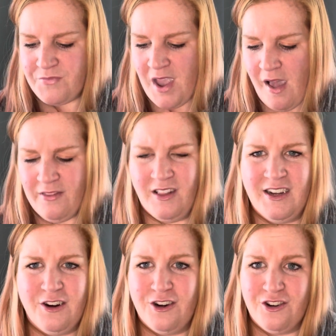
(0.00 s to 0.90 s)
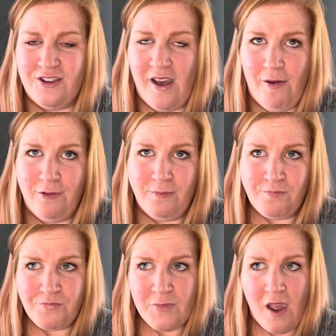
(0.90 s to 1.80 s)
The licorice itself
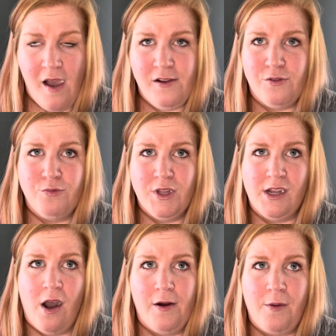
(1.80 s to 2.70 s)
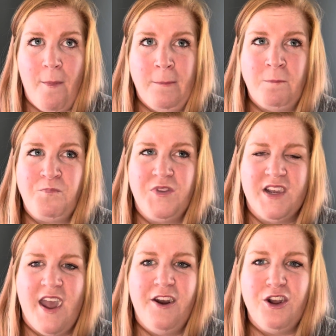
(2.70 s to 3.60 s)
is really hard. The
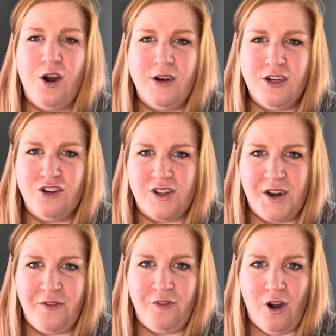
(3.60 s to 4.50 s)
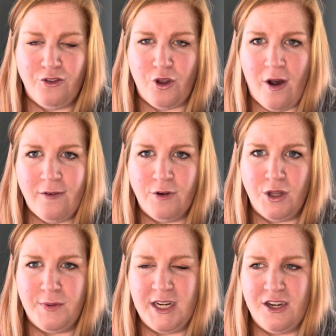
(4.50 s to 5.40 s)
candy coating just kind of falls off when
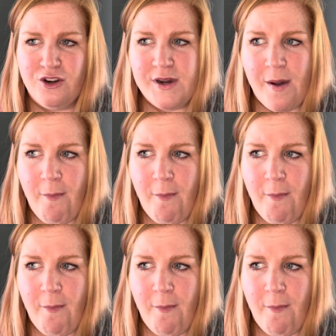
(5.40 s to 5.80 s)
you bite into it,